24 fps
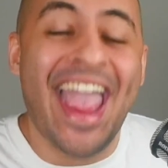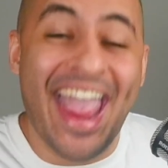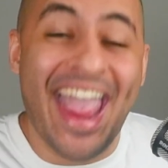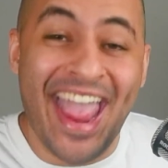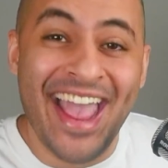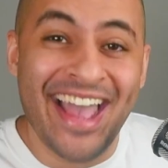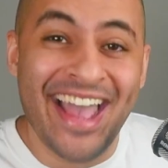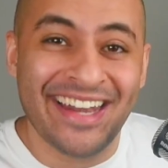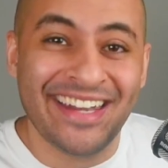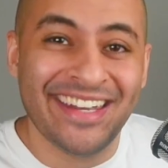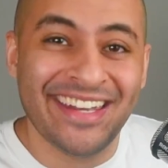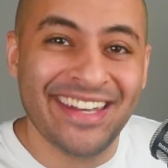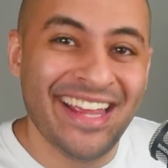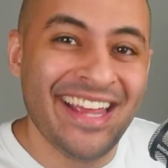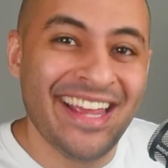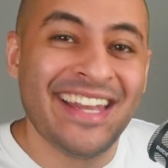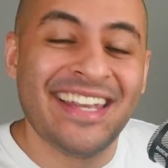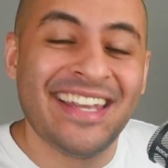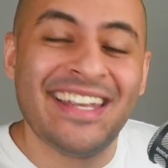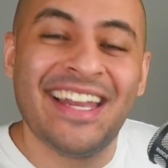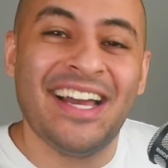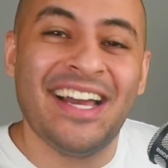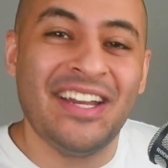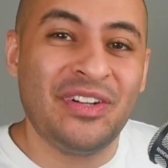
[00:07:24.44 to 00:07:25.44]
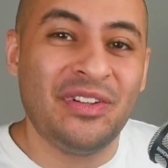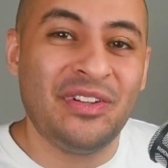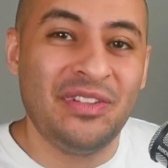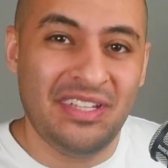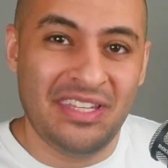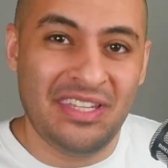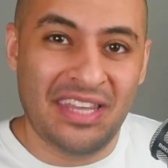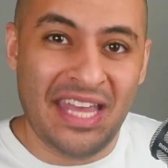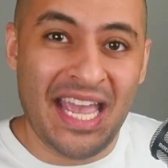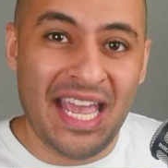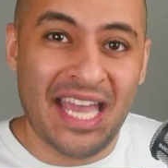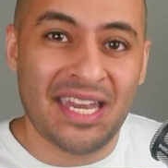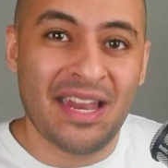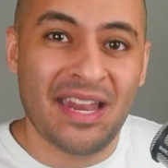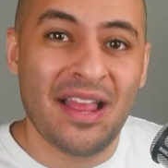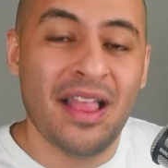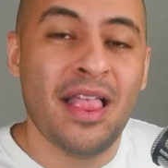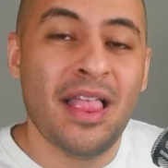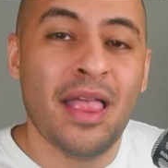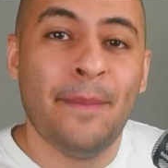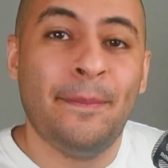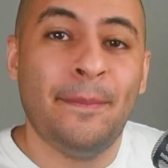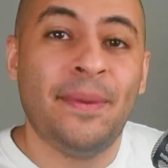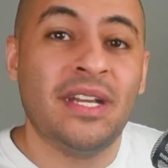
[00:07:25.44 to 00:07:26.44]
And not only that,
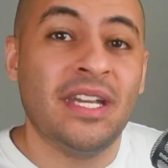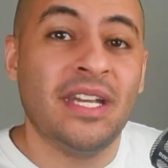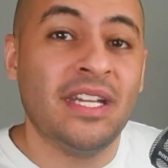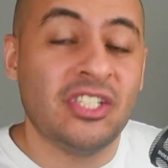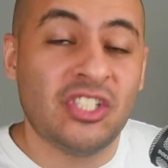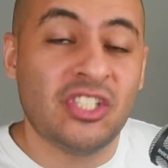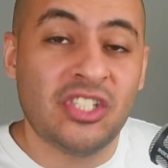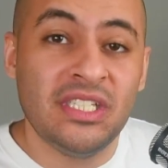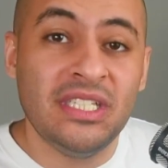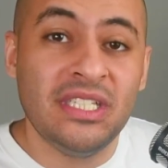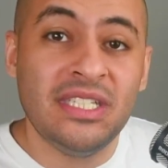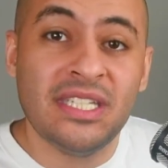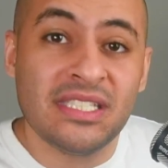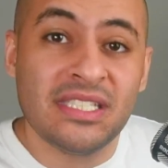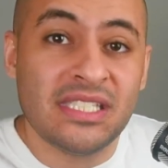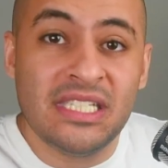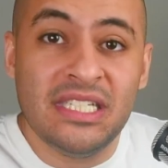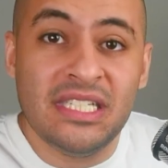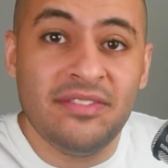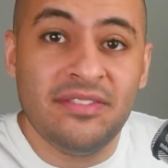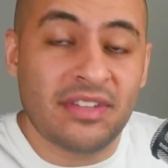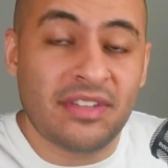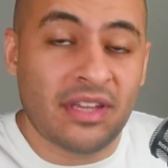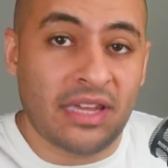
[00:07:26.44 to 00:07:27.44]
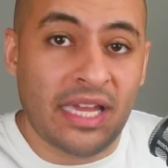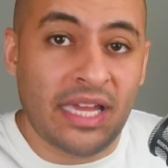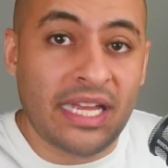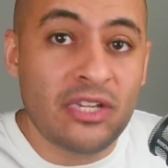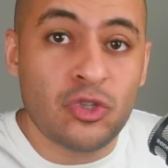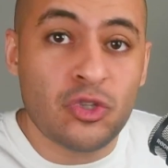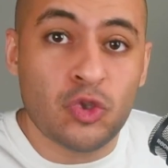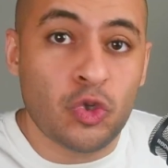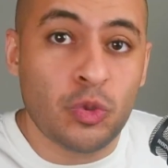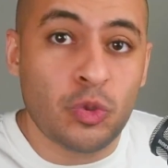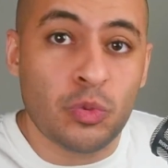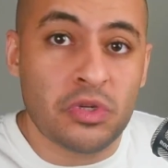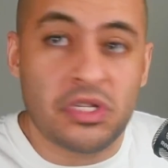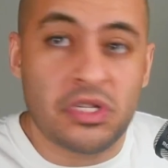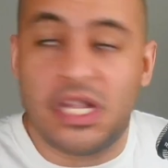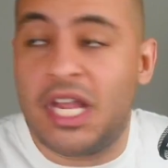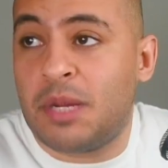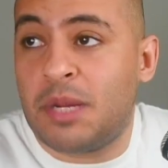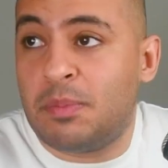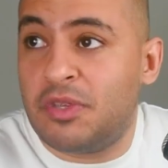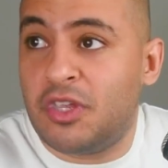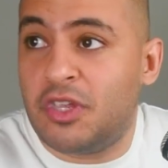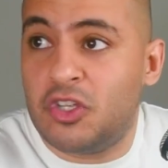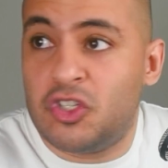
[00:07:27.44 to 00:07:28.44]
but she doesn't even like Zoomer
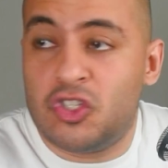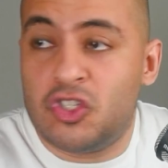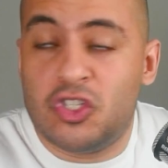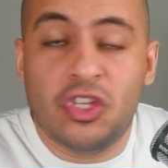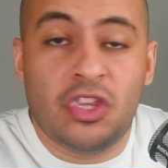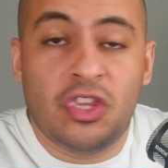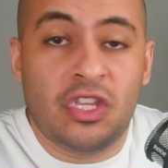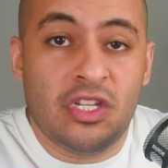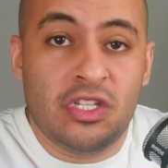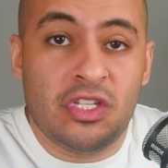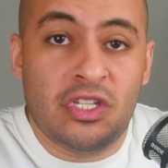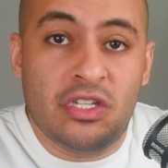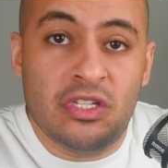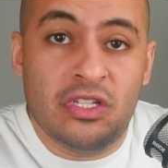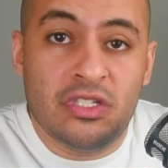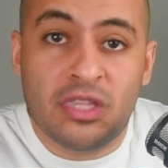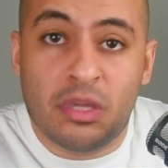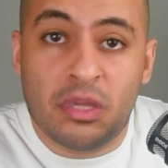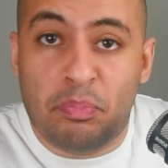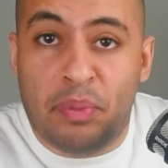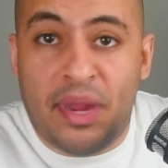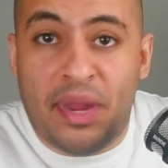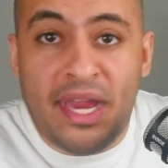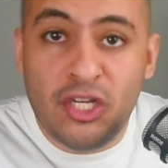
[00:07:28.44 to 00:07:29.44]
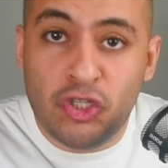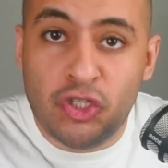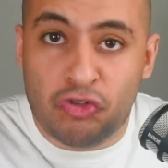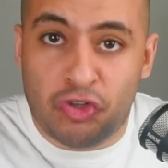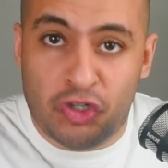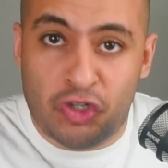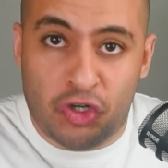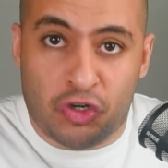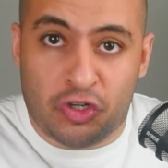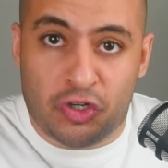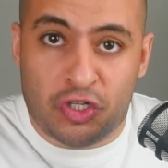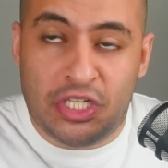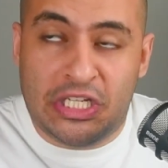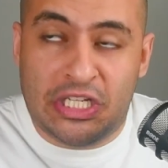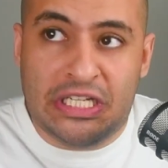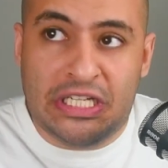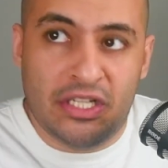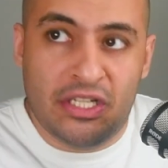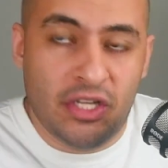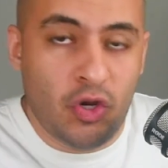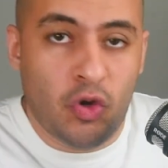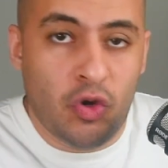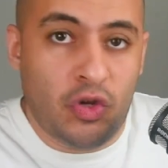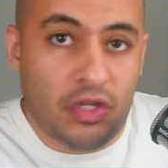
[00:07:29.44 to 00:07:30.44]
Zach because she thinks he's the
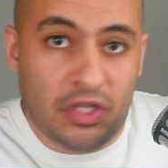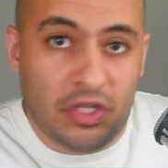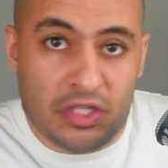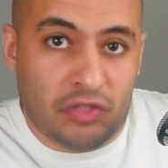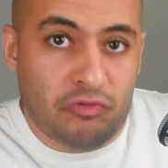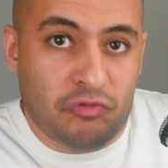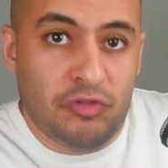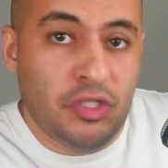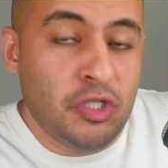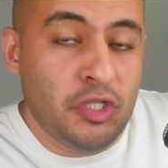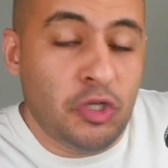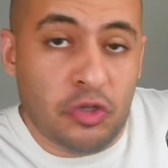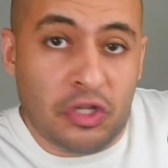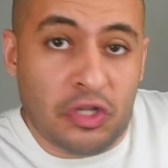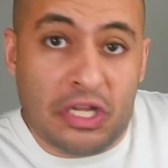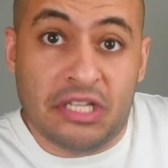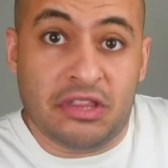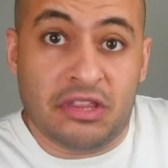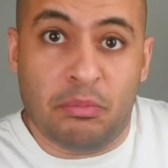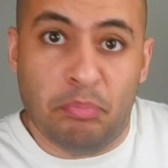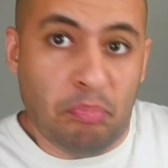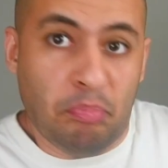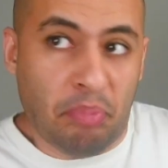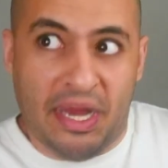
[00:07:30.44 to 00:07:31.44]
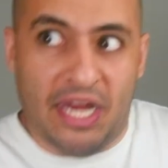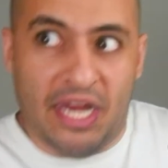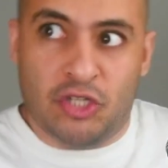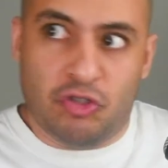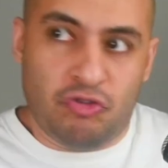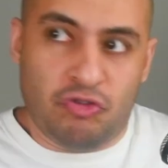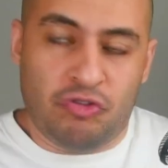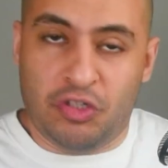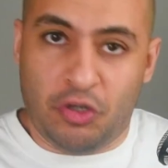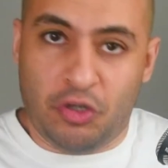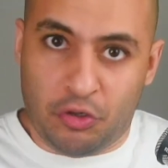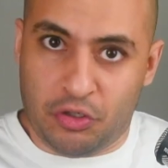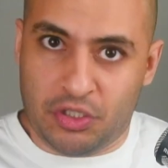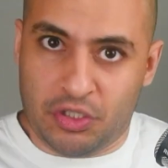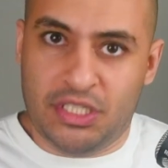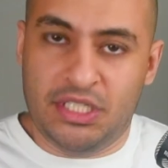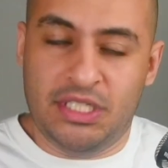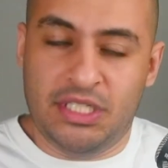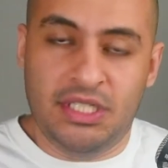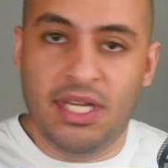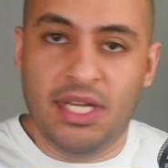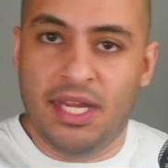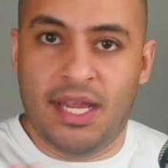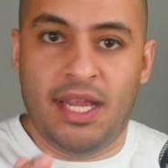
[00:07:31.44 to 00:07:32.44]
patriarchy. Well, we don't like the
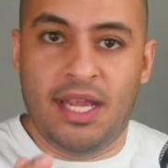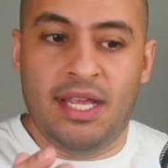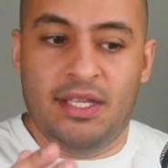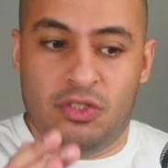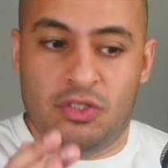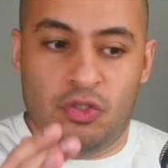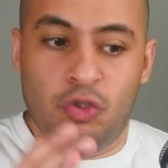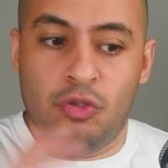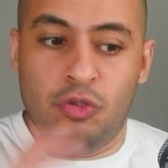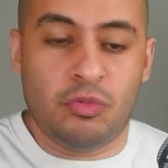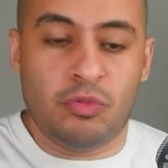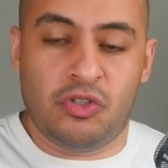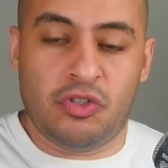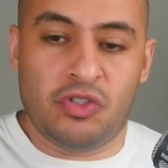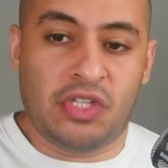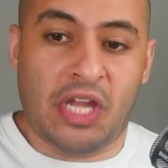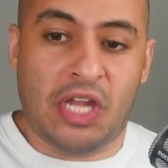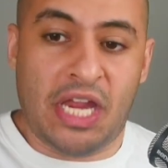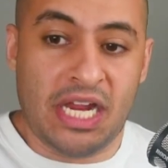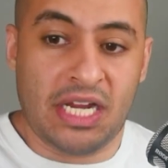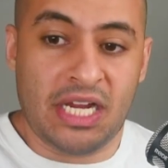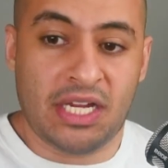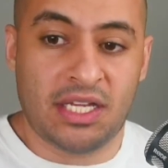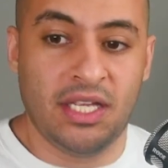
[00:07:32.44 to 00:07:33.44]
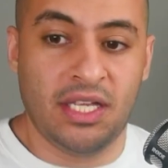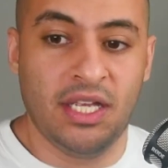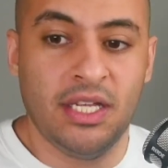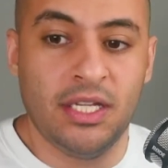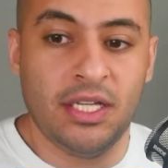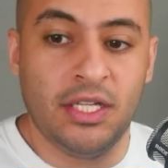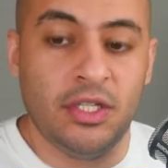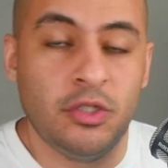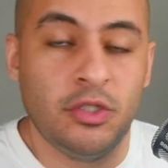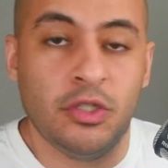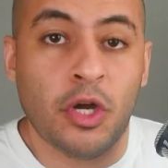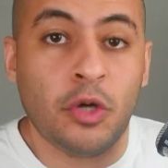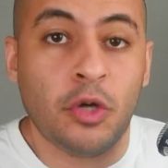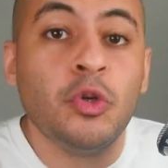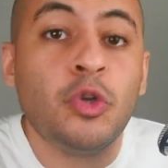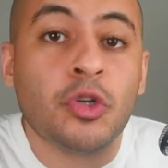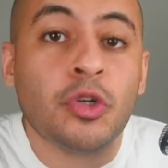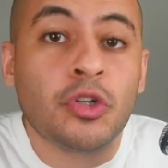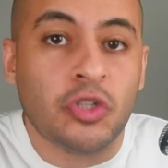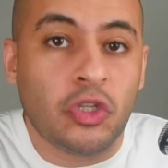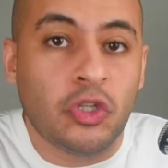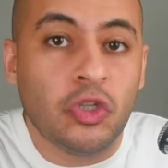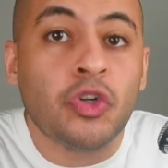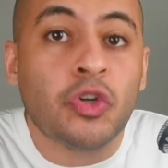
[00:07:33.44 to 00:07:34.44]
patriarchy. Zoomer Zach, you know,
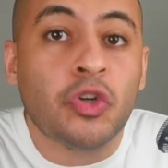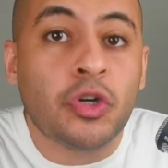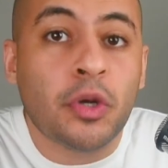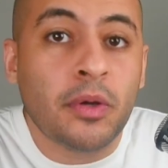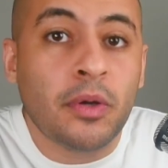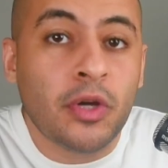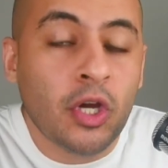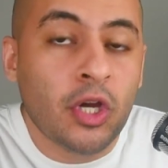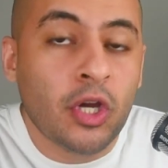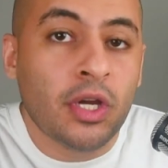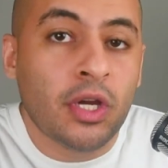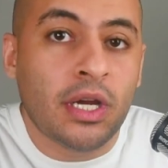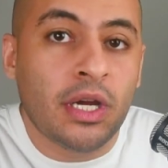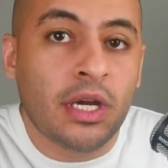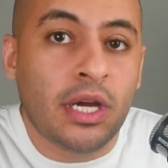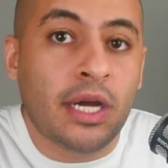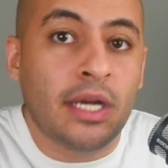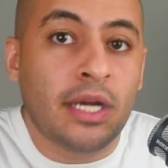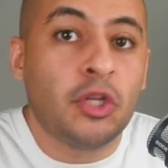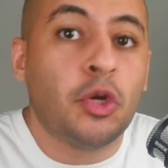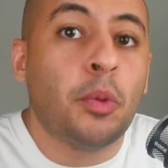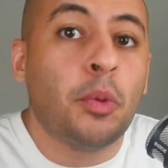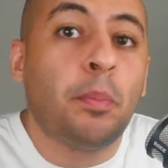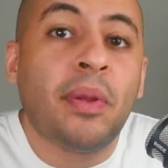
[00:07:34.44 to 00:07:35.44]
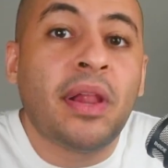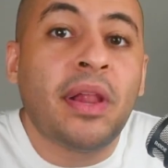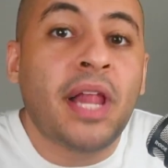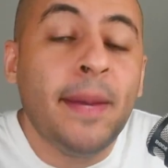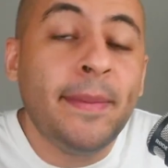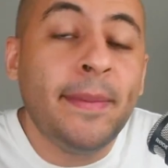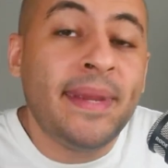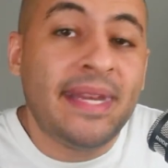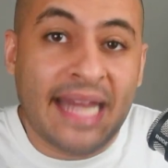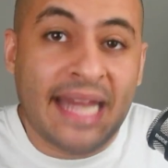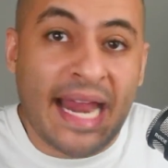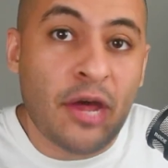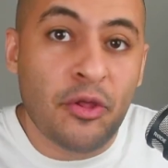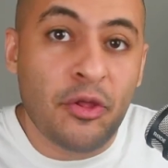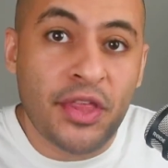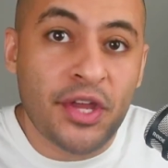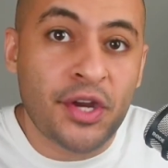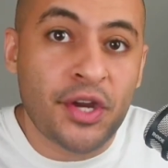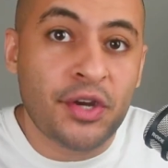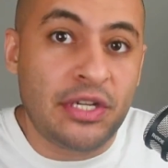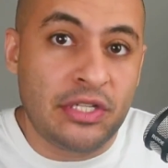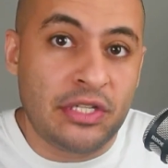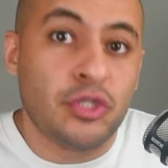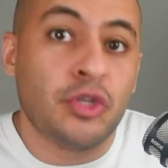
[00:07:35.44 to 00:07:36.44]
your plumbing down
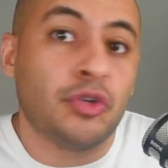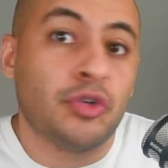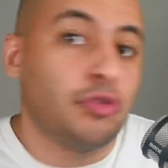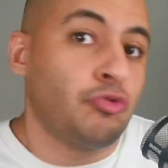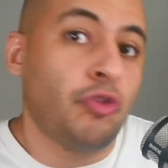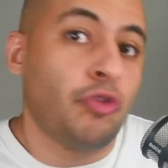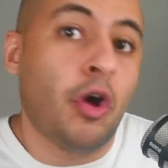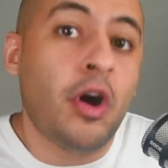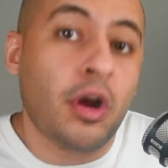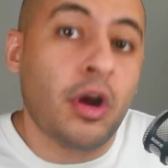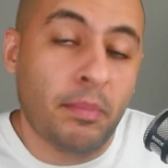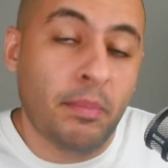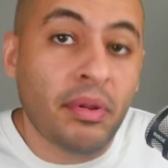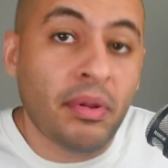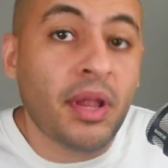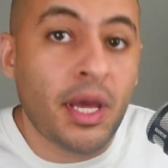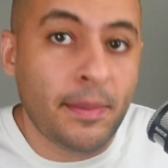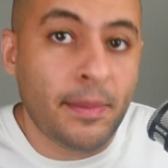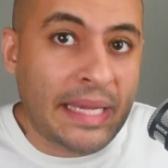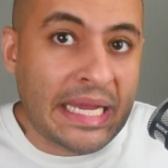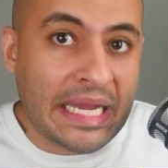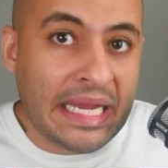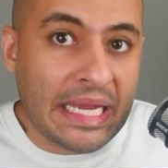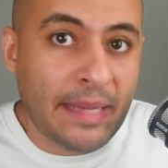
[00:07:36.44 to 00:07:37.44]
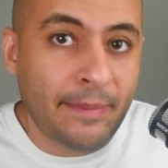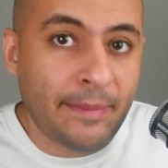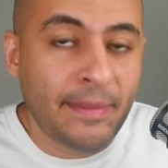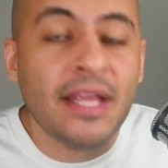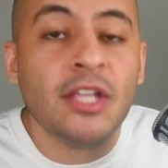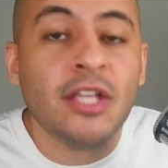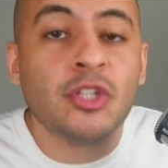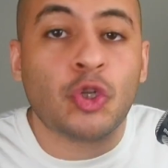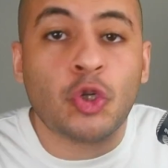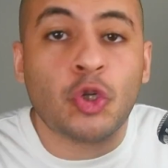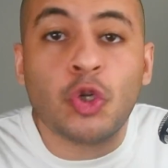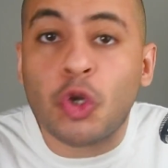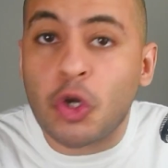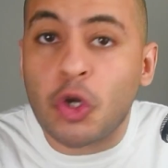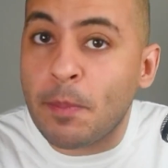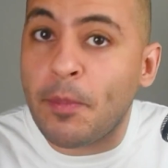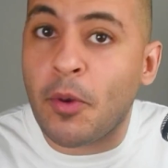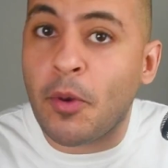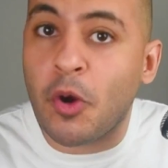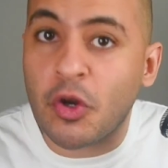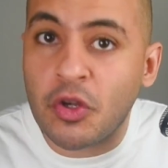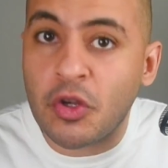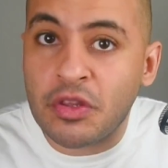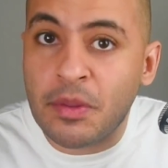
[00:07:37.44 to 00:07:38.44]
there is the wrong plumbing. So you're
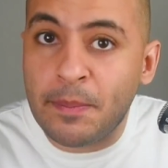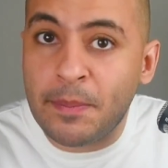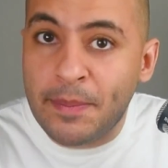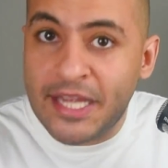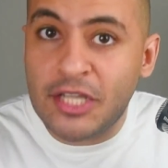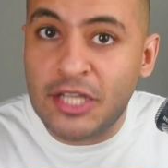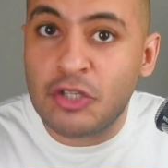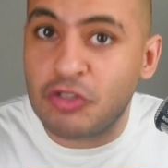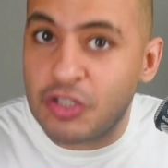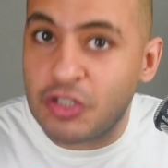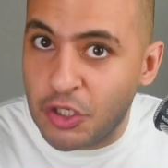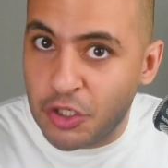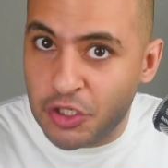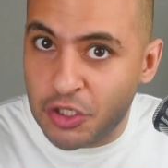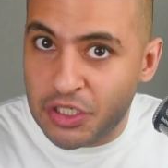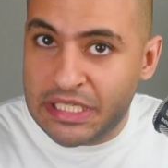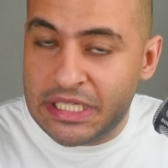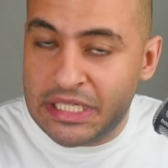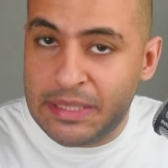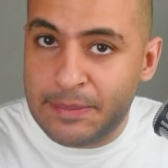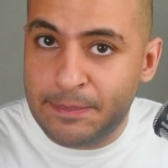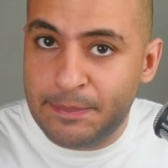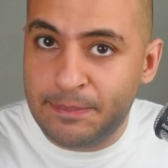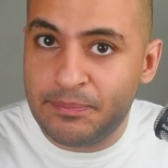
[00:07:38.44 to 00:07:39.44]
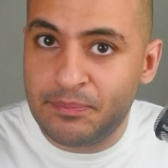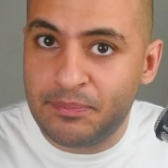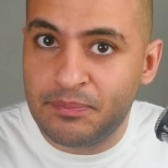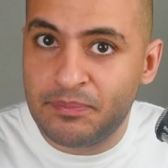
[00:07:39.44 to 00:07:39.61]
part of the patriarchy.